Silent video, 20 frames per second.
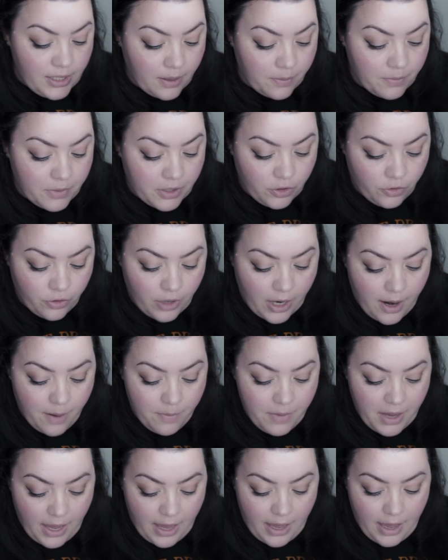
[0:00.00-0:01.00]
I'm gonna
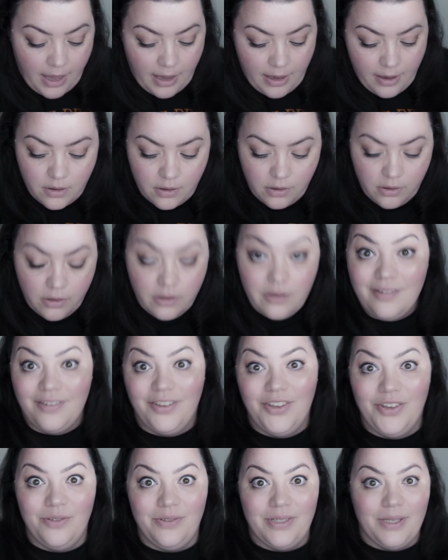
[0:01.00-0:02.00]
grab a
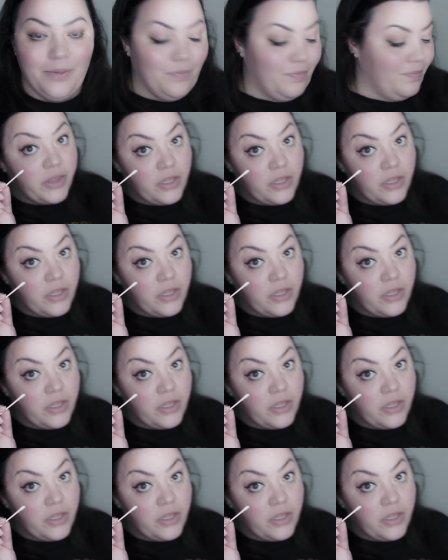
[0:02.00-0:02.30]
Q-tip,